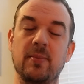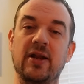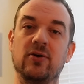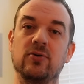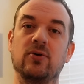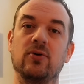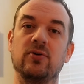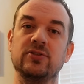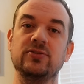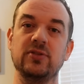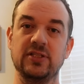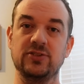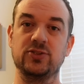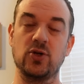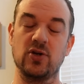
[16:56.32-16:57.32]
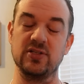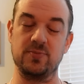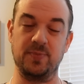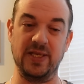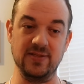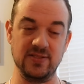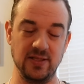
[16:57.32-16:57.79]
medical insurance
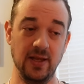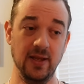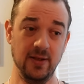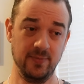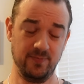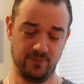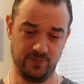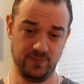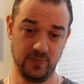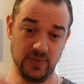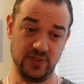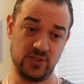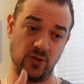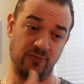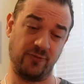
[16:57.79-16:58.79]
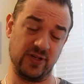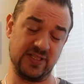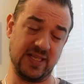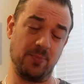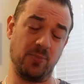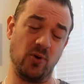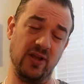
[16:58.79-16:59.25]
piece. So for
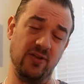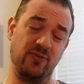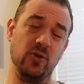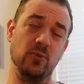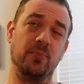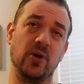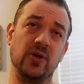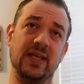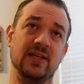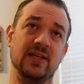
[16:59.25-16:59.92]
example, if you book